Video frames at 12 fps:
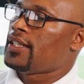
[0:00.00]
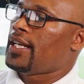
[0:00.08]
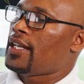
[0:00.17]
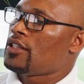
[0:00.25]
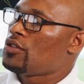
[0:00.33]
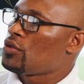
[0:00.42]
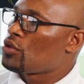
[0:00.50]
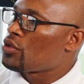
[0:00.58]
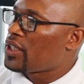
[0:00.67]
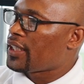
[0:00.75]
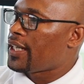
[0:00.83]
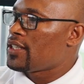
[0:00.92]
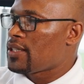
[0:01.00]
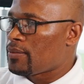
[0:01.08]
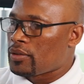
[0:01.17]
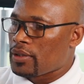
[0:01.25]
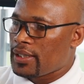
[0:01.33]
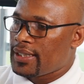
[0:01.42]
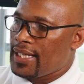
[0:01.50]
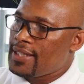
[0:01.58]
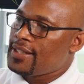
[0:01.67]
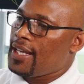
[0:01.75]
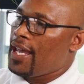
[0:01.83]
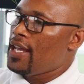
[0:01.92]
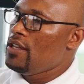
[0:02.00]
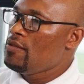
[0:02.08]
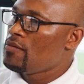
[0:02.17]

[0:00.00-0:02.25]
learners to create some class A,